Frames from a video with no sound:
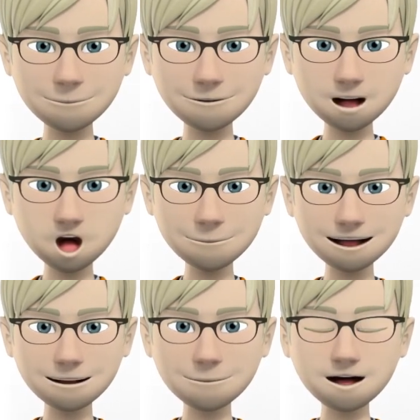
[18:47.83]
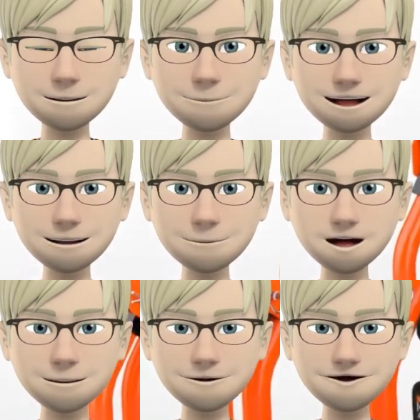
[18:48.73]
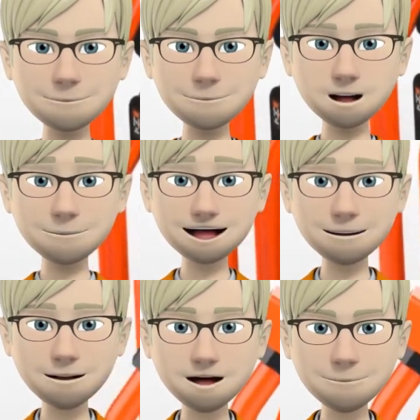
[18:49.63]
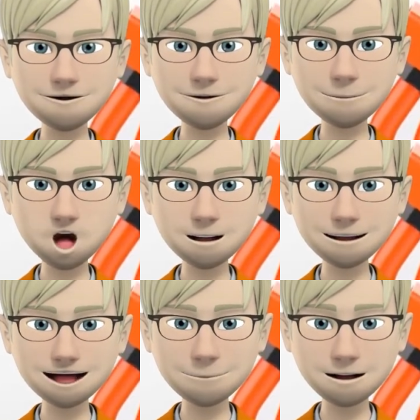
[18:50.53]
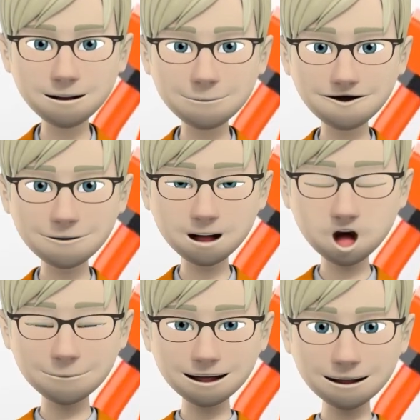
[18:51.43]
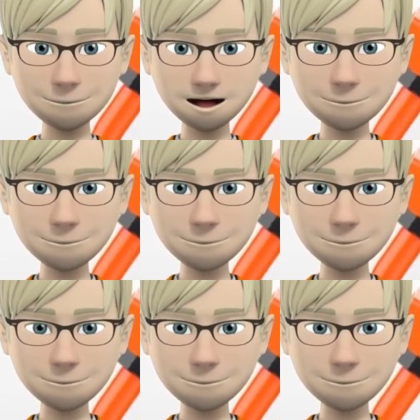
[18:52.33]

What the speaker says: Once the equipment is refueled, we will open the gasoline stopcock to the engine.